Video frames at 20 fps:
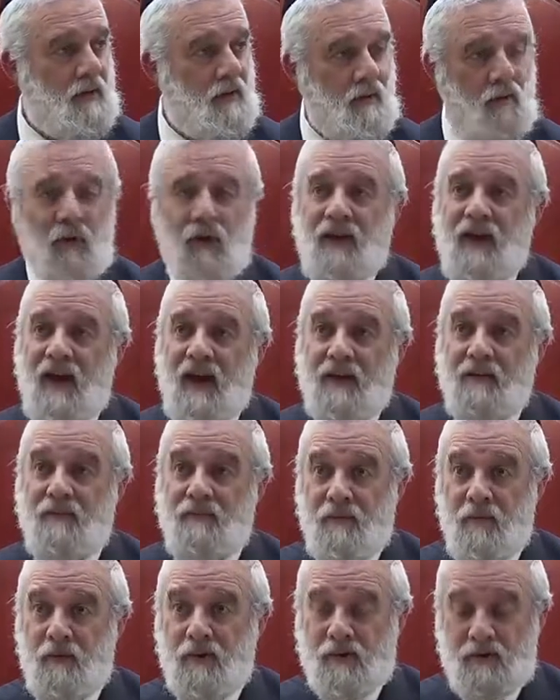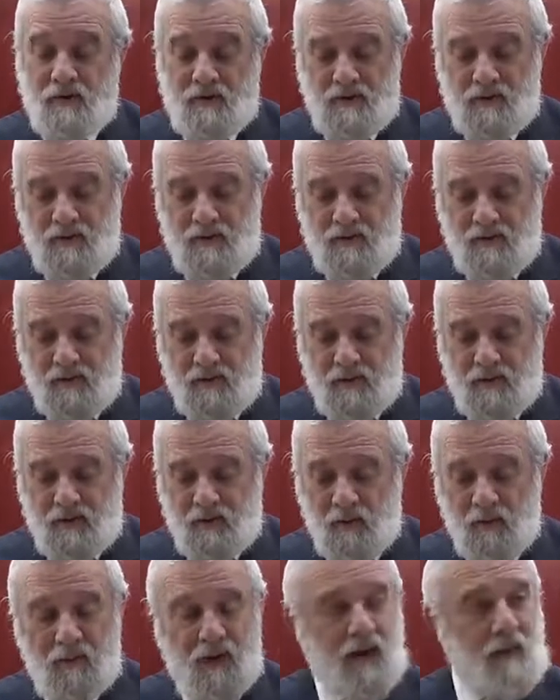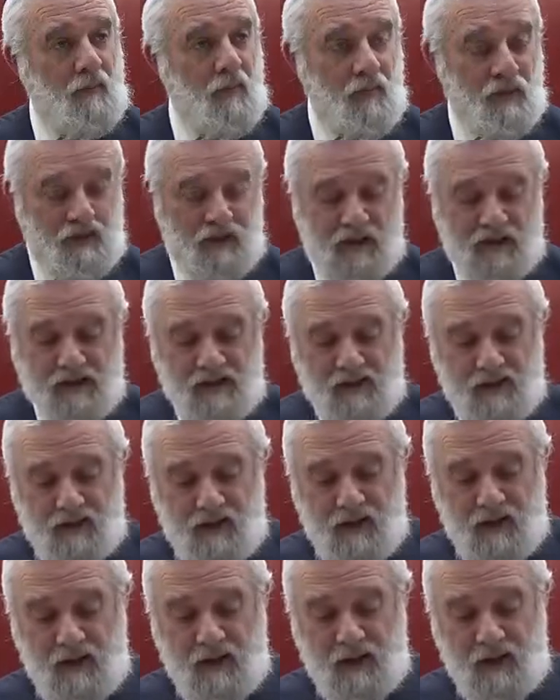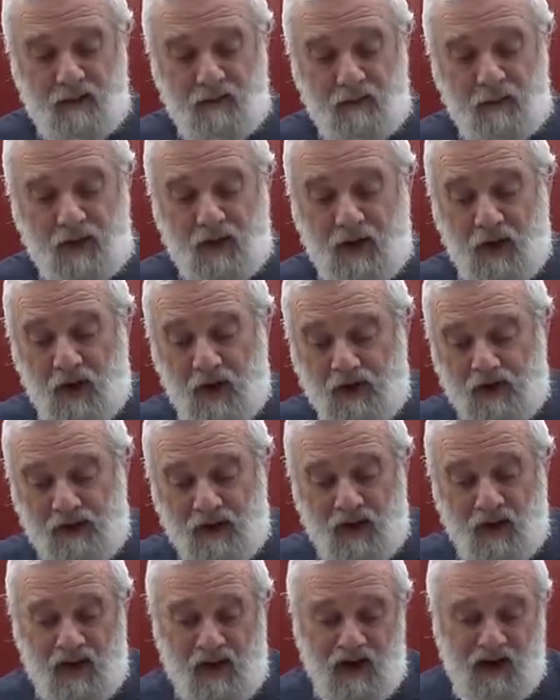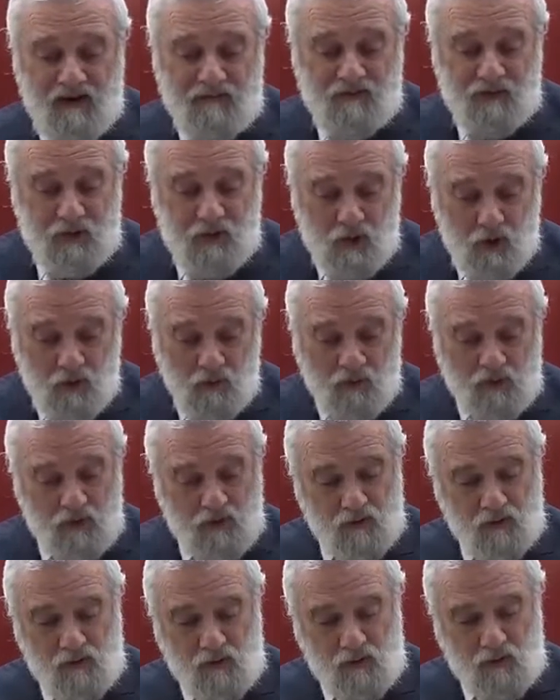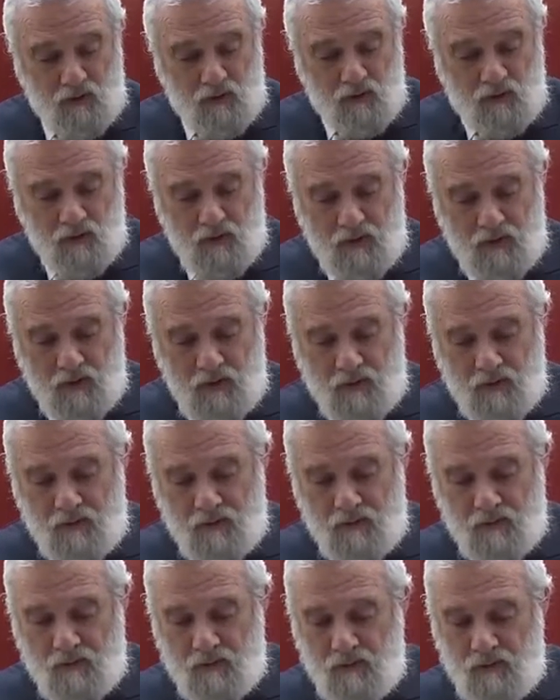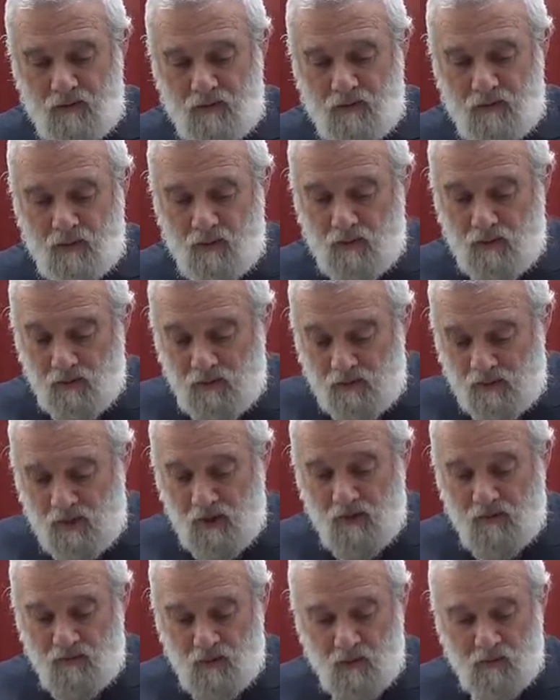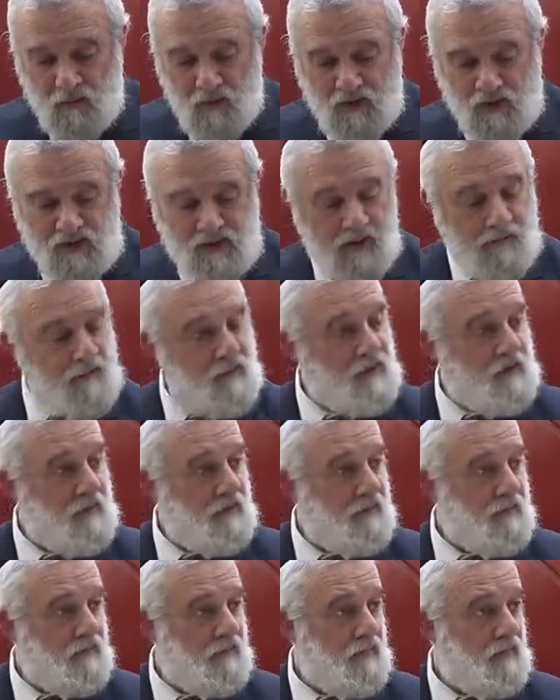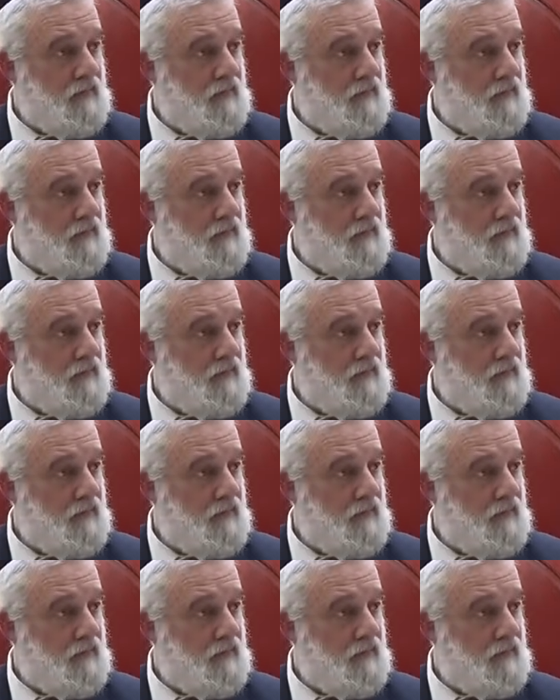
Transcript: Read the end first, it will make more sense. Because I have chosen to observe your precepts,